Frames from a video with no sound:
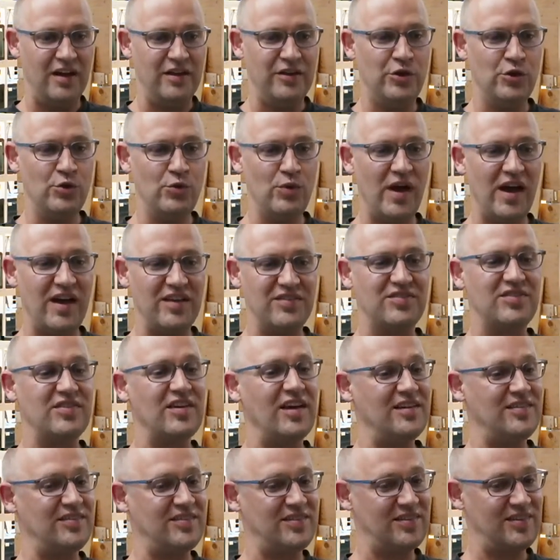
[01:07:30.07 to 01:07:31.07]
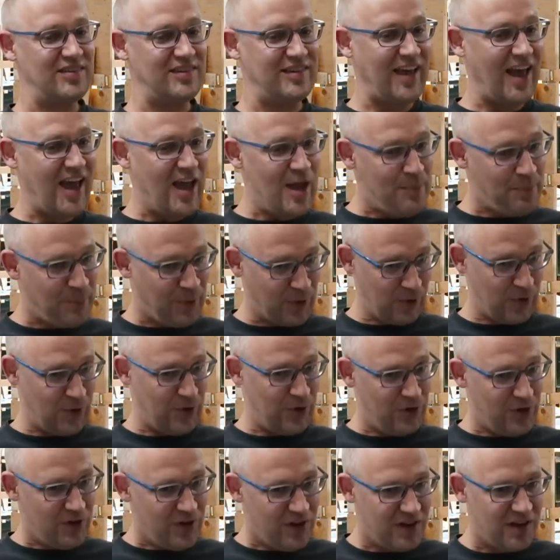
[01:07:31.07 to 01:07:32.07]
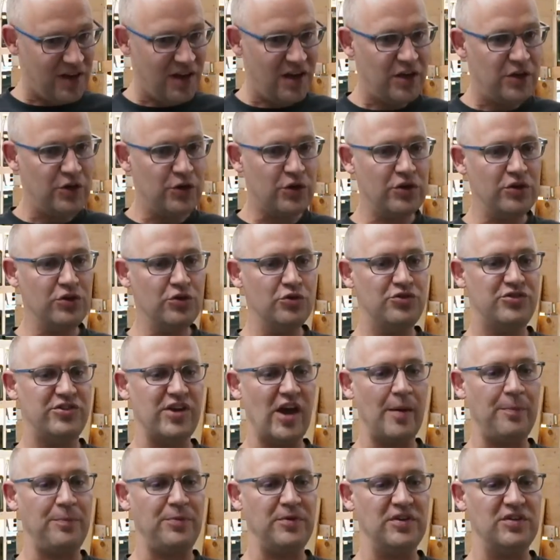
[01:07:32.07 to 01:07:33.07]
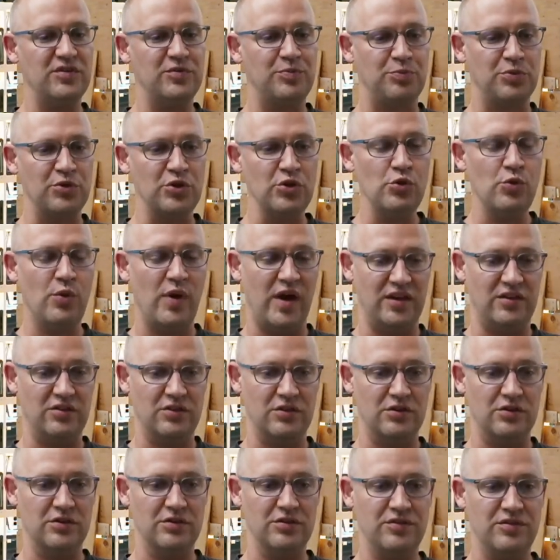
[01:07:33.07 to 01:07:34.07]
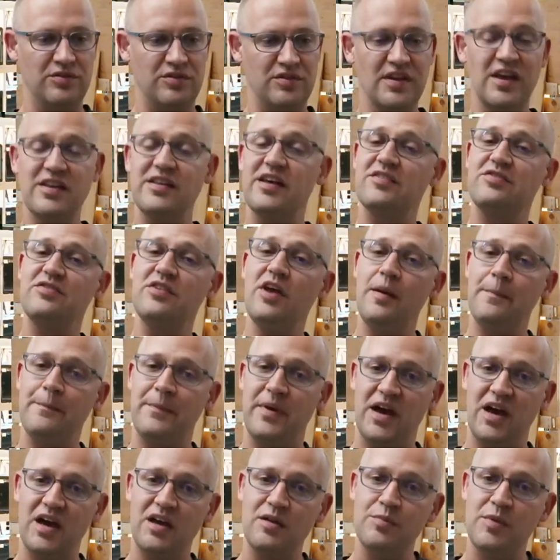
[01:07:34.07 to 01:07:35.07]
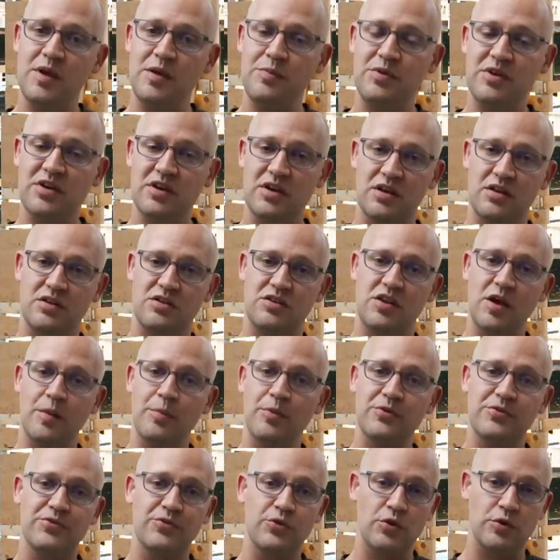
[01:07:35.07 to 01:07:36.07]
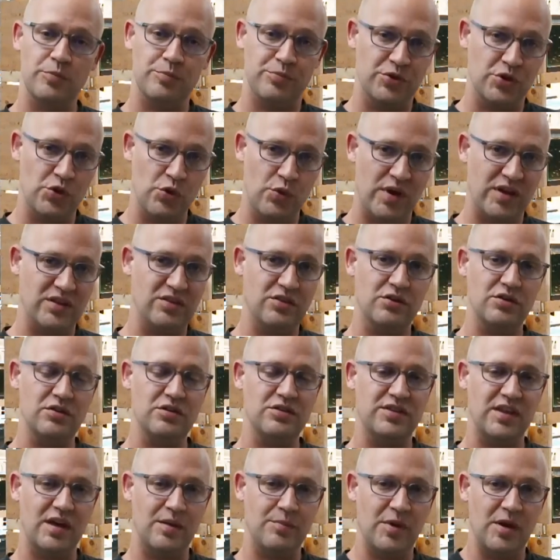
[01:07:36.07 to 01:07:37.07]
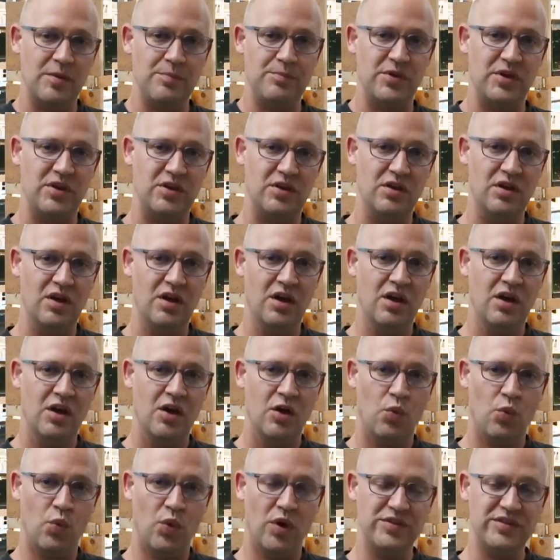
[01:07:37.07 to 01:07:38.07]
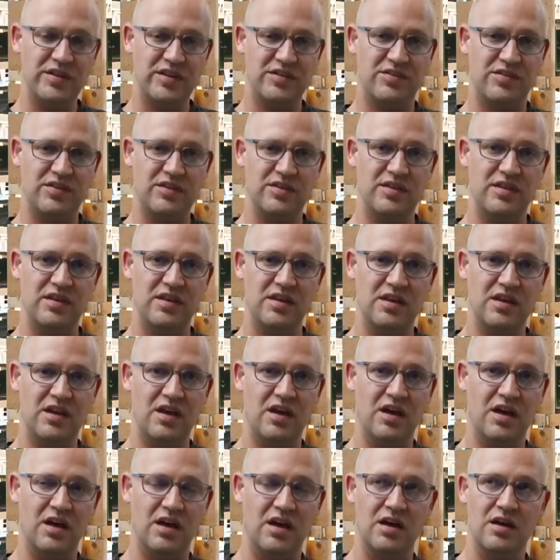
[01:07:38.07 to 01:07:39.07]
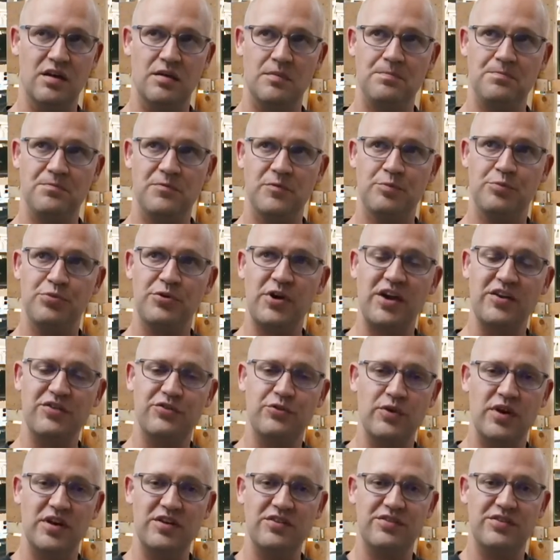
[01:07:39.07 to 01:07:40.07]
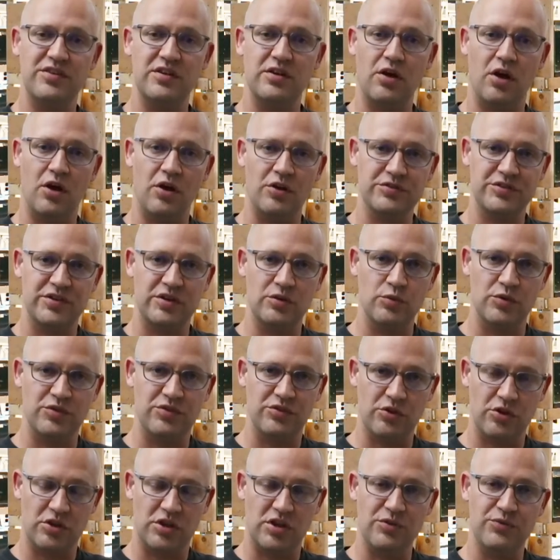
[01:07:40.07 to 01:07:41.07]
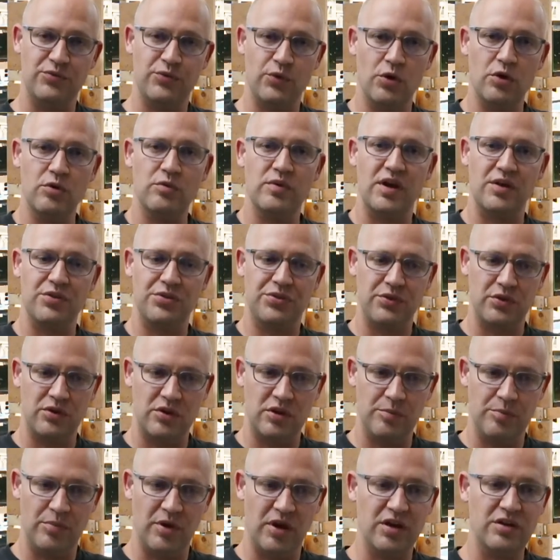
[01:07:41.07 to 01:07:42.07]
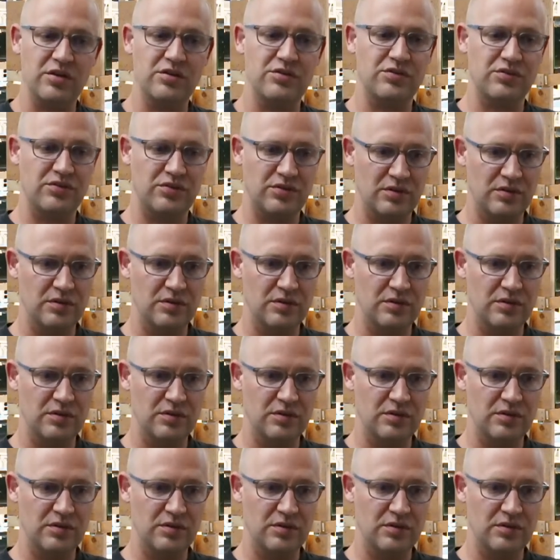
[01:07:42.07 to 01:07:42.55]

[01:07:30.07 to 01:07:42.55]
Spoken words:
US Scaper, you can do Japanese blue endlers. Yeah, that's not bad. Maybe a double sword blue endler. That might be one that's in the price range that Alton was looking for, around 30 bucks.